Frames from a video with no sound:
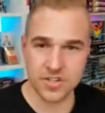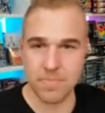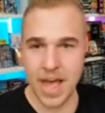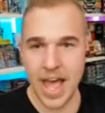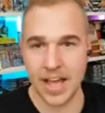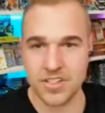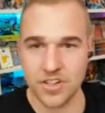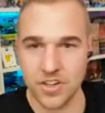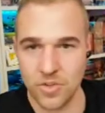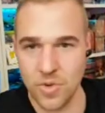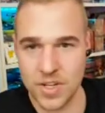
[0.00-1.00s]
packs
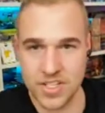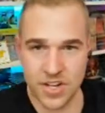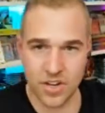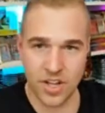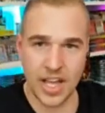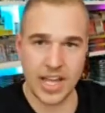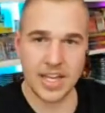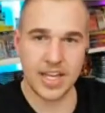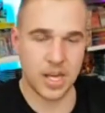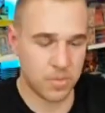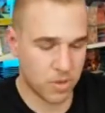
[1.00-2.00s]
are the ones that are like
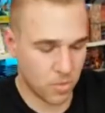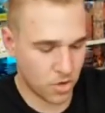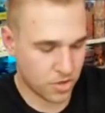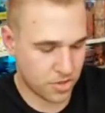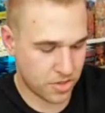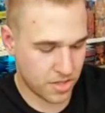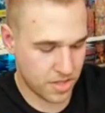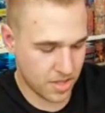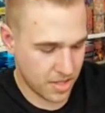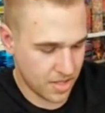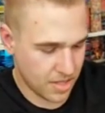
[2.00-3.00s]
going to be worth.
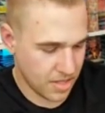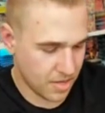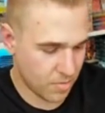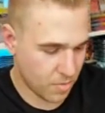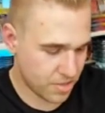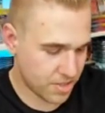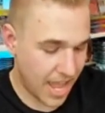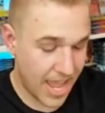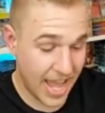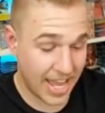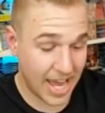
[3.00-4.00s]
Hey,
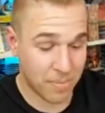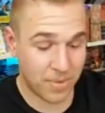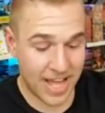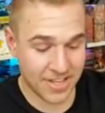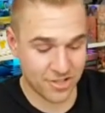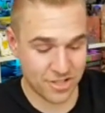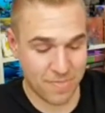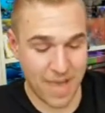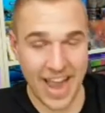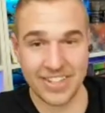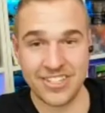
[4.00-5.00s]
I got a Blastoise
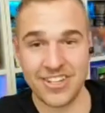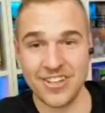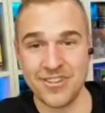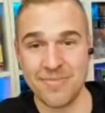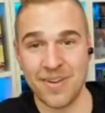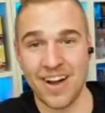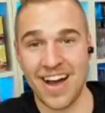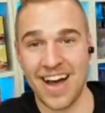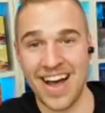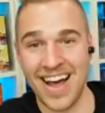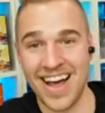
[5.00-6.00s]
pack too,
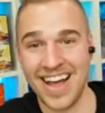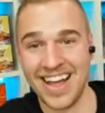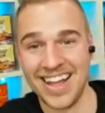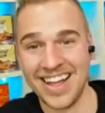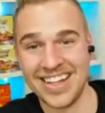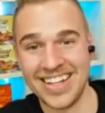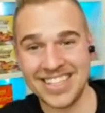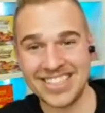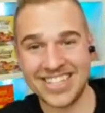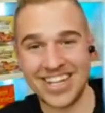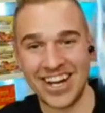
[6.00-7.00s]
brah. Let's
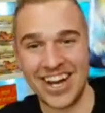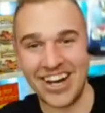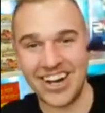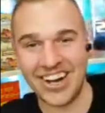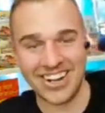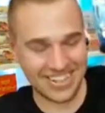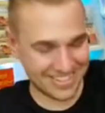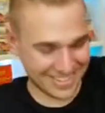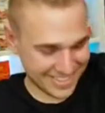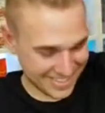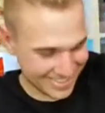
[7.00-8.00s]
go.
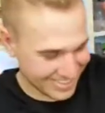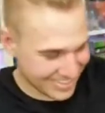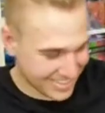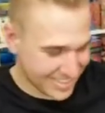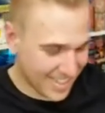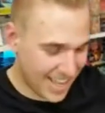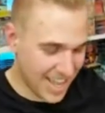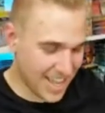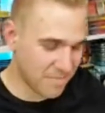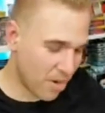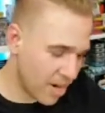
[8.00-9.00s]
Double blast.
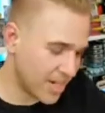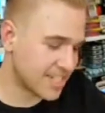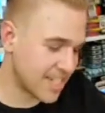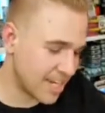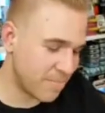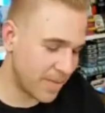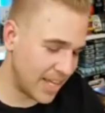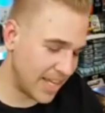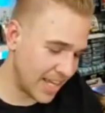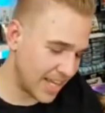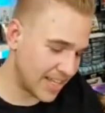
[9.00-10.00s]
And Marnie's going to be
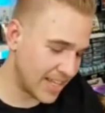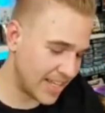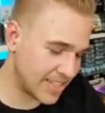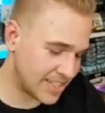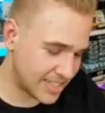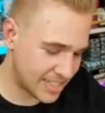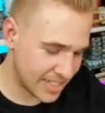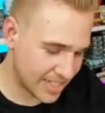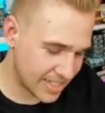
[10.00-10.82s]
in this